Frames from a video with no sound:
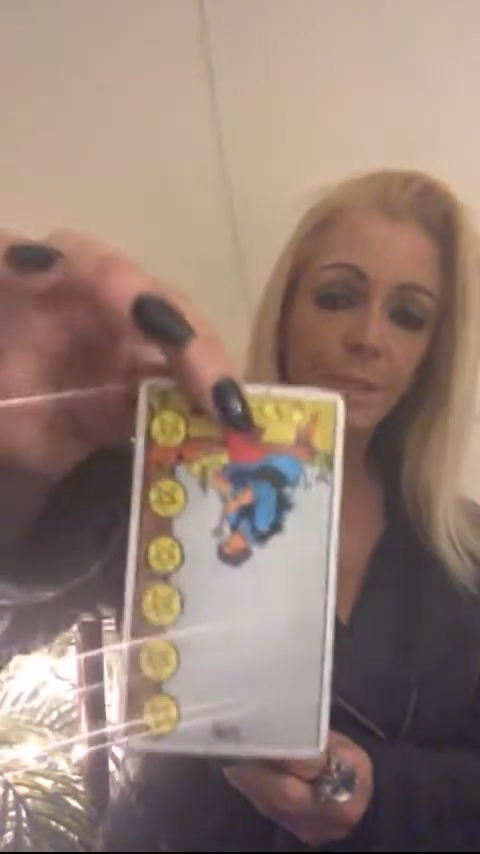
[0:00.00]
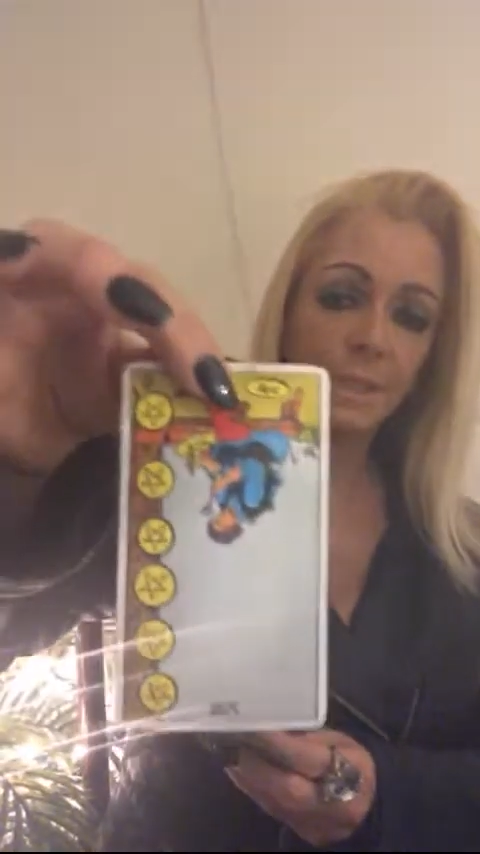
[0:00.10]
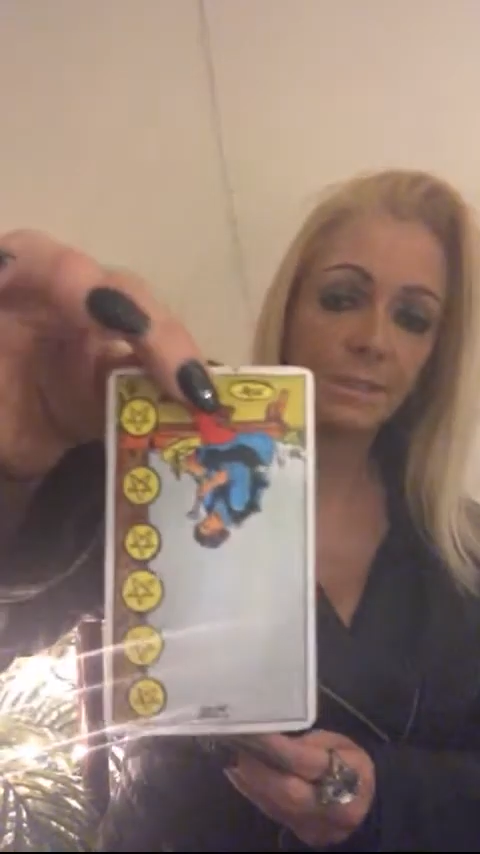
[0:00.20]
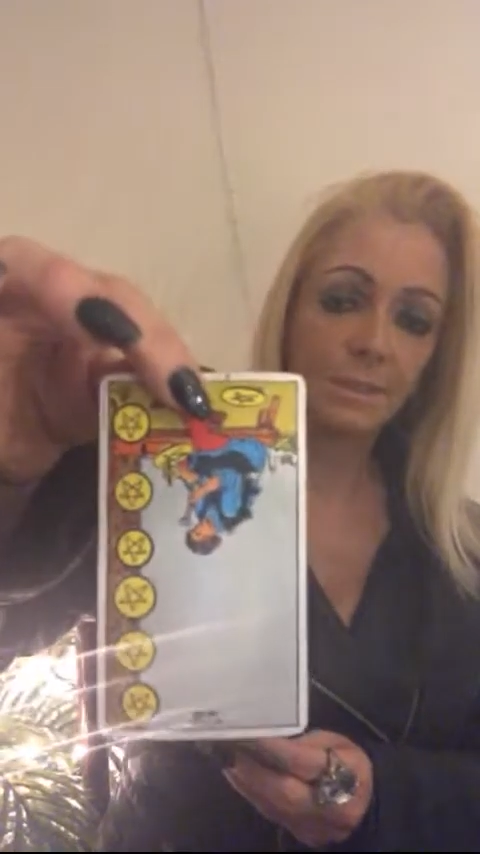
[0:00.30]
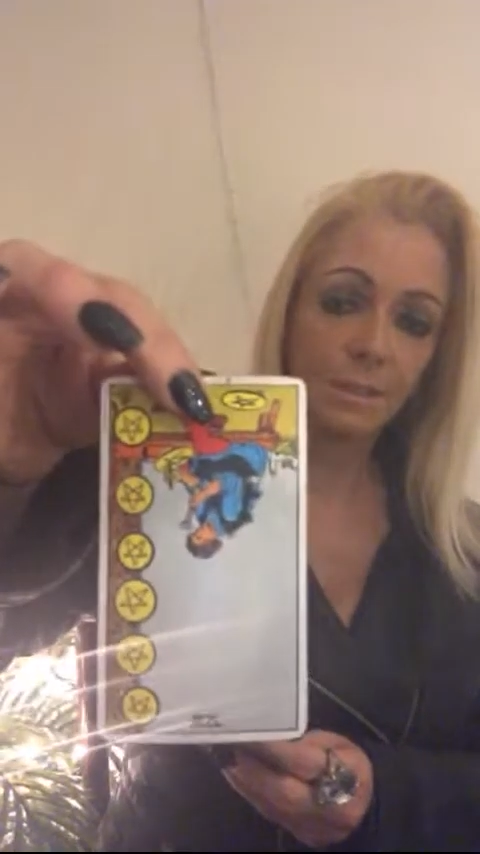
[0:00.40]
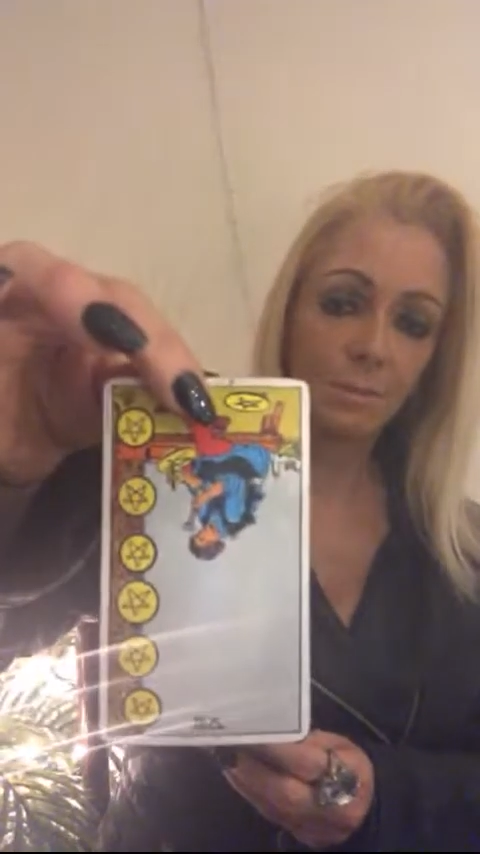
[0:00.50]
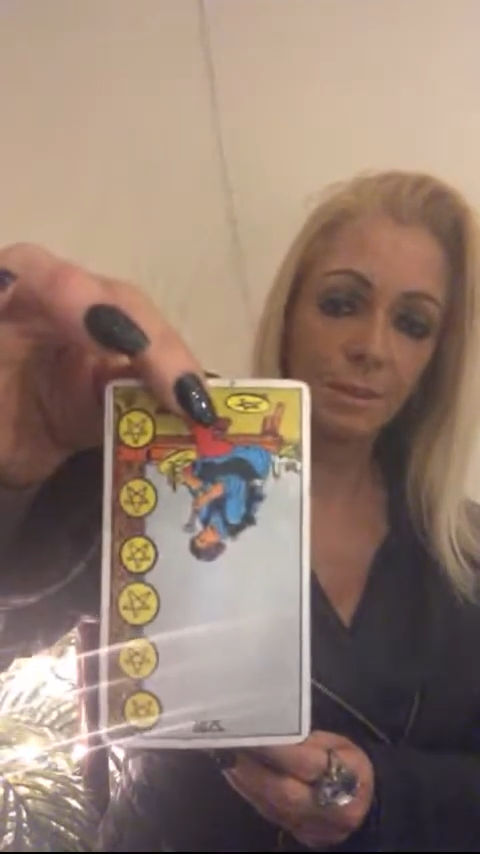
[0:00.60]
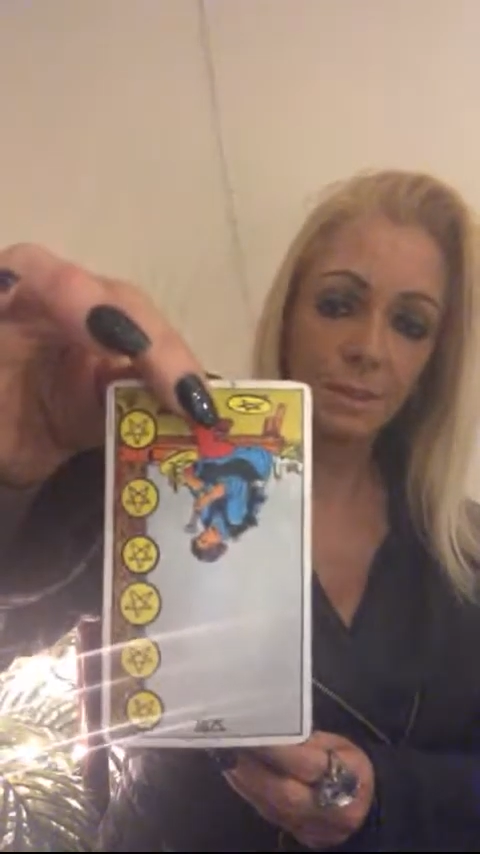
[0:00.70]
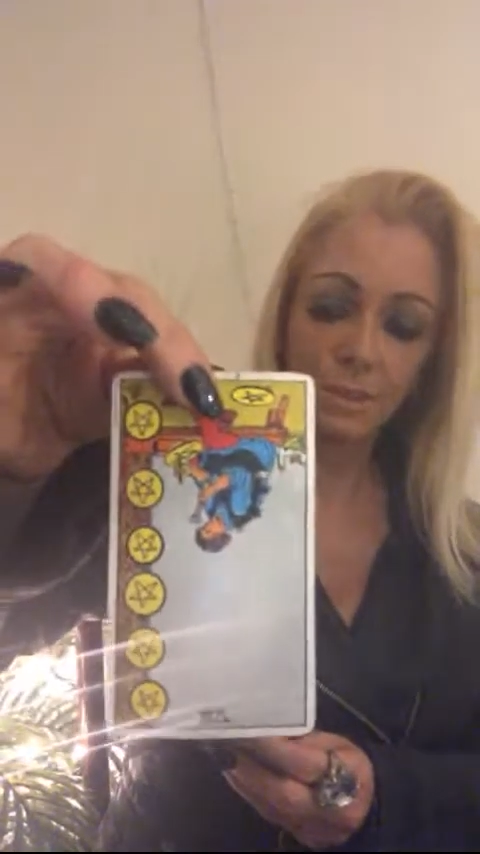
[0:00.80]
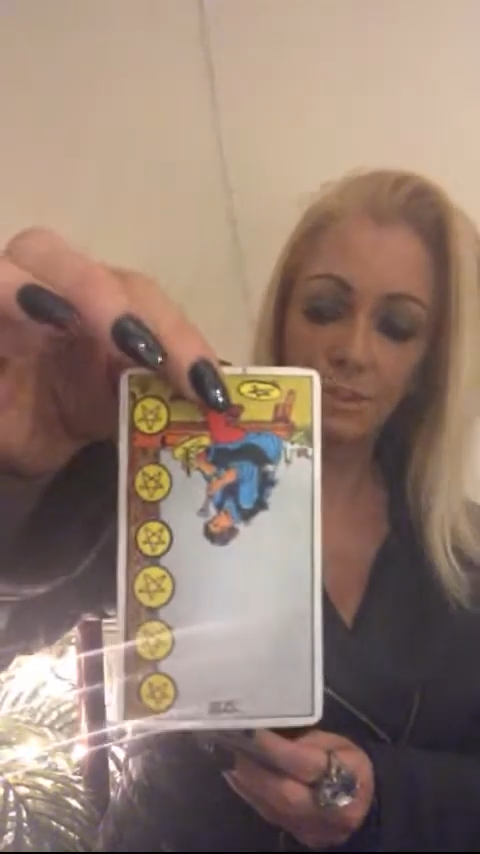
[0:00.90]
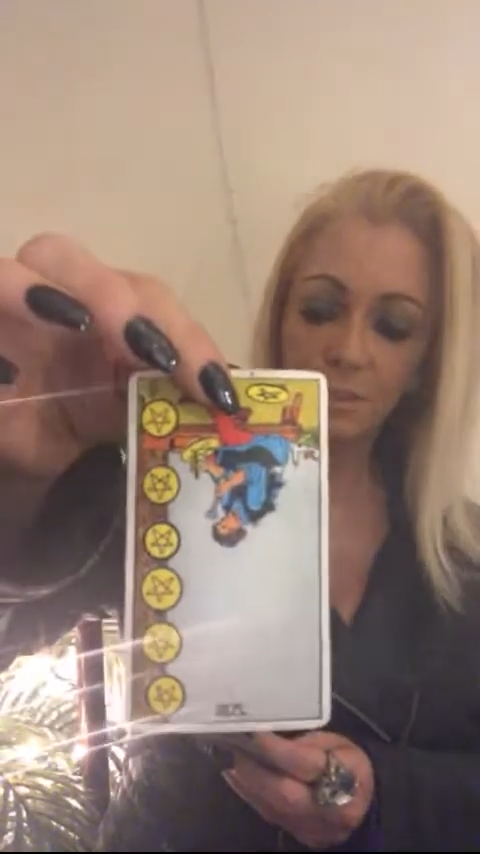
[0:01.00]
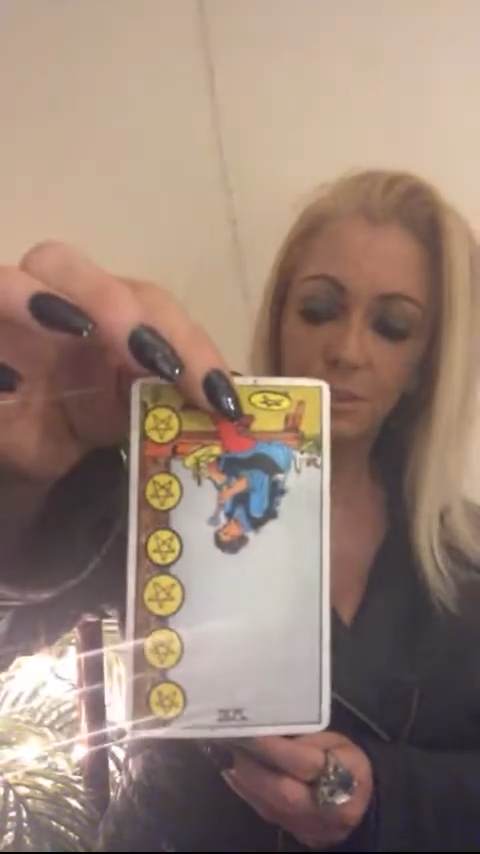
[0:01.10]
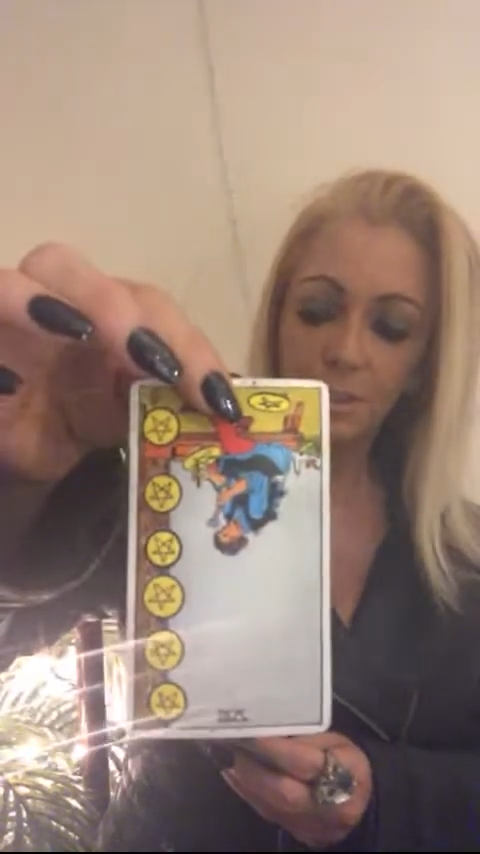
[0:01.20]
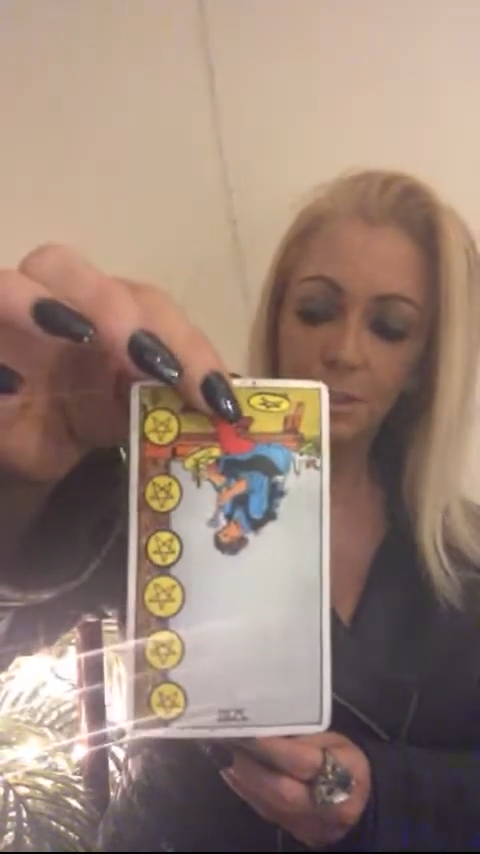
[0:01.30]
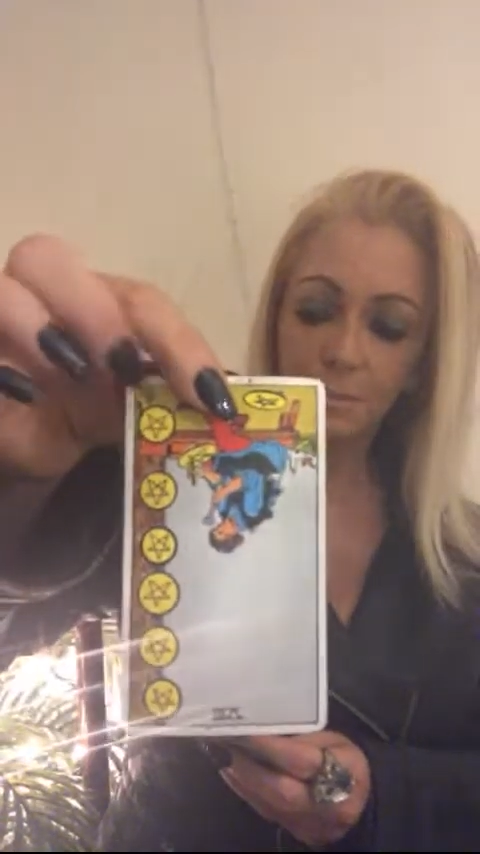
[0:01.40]
into the
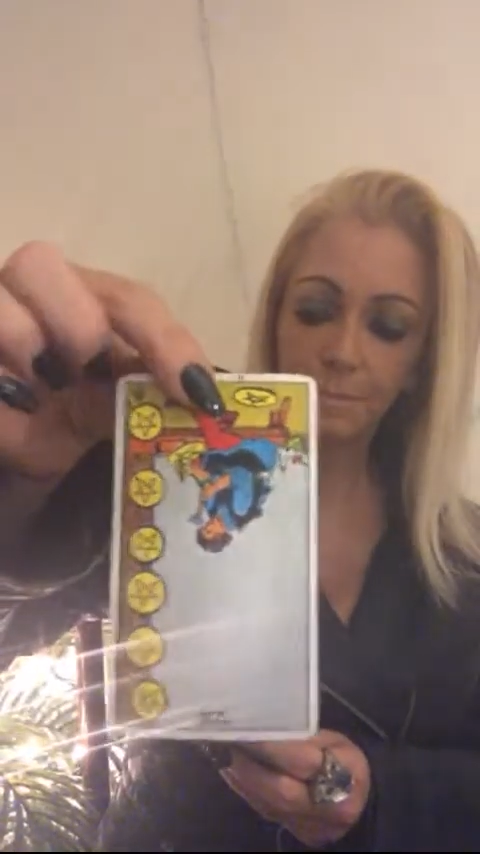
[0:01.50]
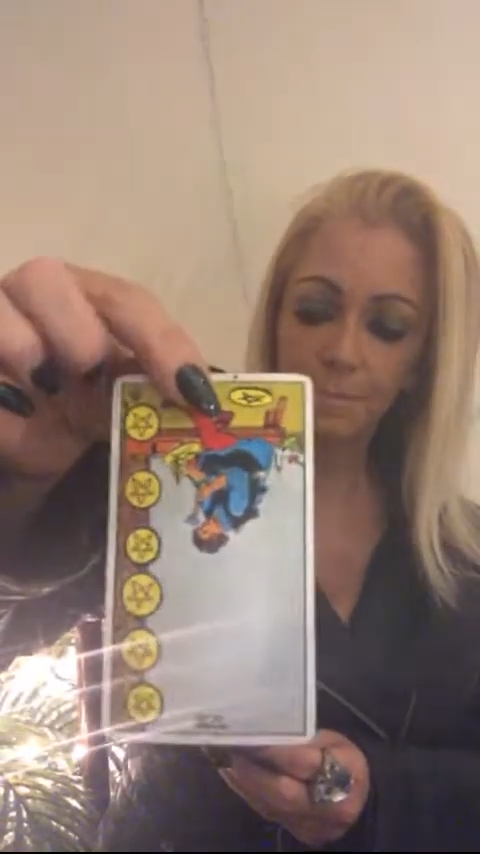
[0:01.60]
relationship